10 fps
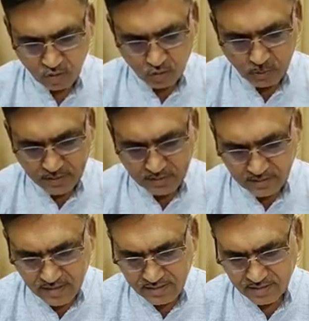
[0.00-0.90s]
Cowper
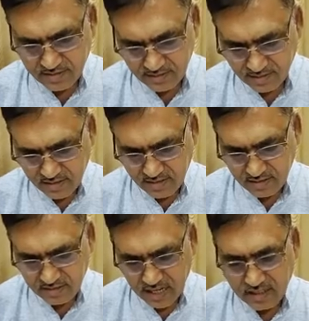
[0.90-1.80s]
suggests
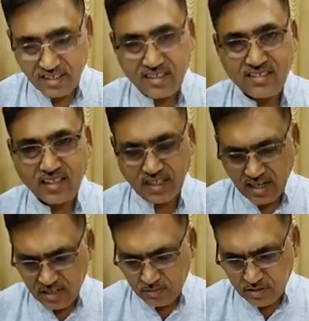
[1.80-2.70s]
that it is a
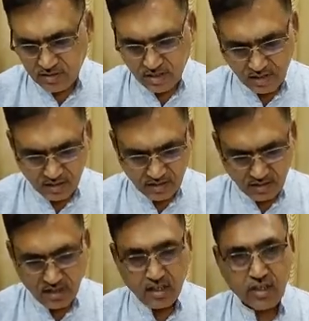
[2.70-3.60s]
great mistake
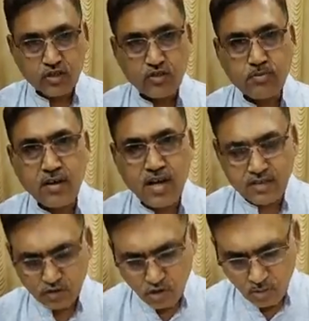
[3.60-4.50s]
to
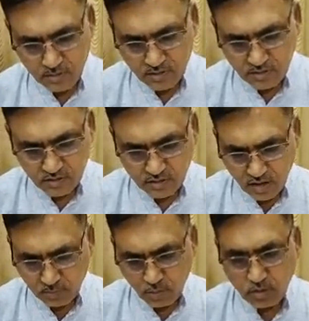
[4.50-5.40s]
pass comments
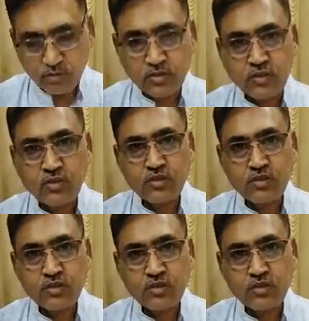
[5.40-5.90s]
upon